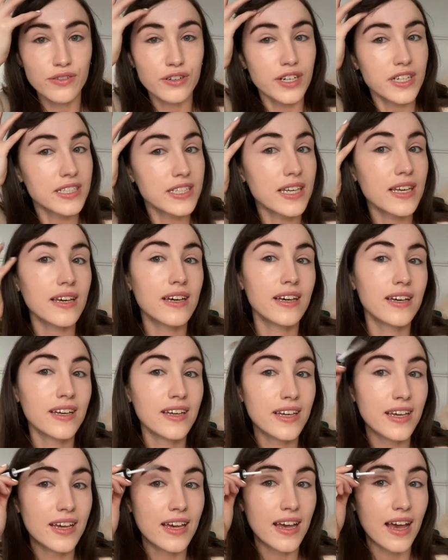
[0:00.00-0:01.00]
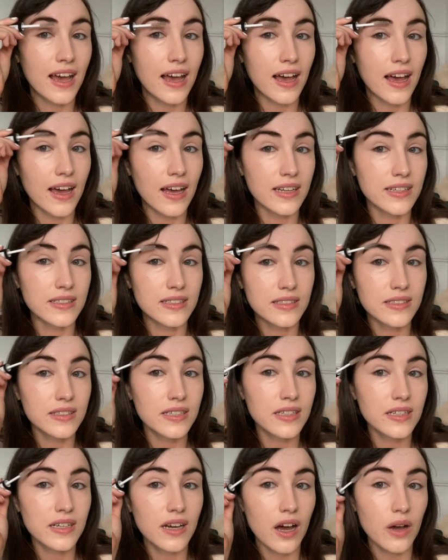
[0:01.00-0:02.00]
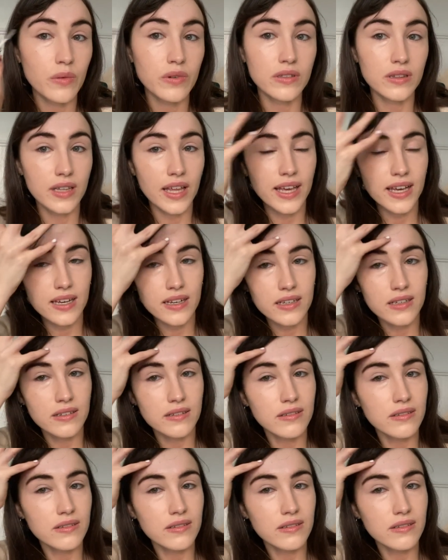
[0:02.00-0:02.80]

critic, and I will link